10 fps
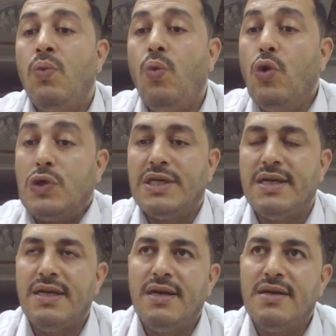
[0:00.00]

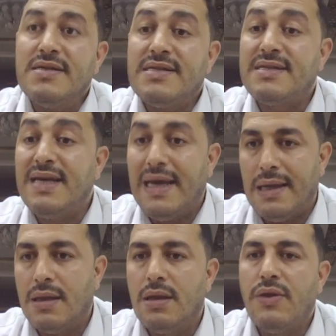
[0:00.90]
watery
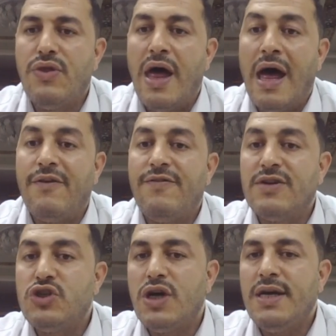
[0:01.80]
instale the
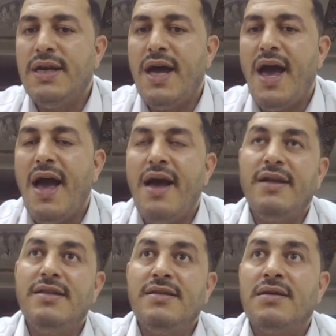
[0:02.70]
vagina
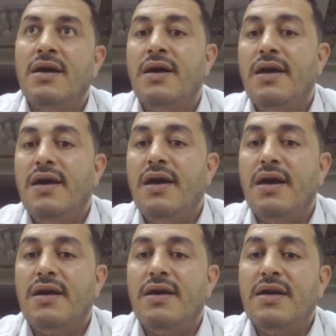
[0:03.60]
and
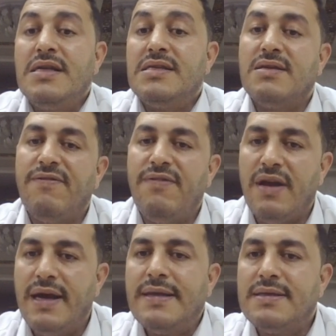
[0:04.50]

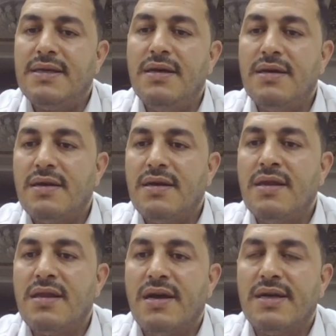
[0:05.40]
insufflate air
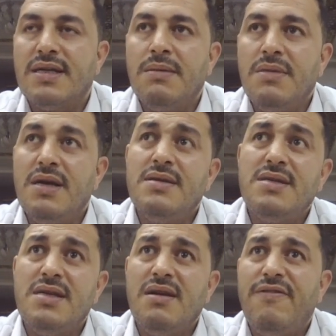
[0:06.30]
in the rectum and
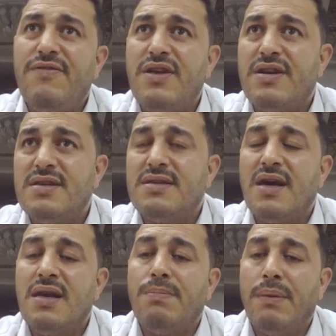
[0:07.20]
see if there is
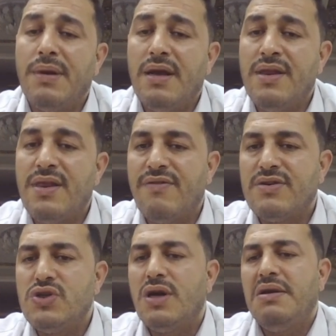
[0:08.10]
any bubble in the
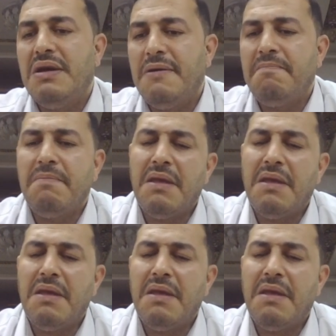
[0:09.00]
vagina.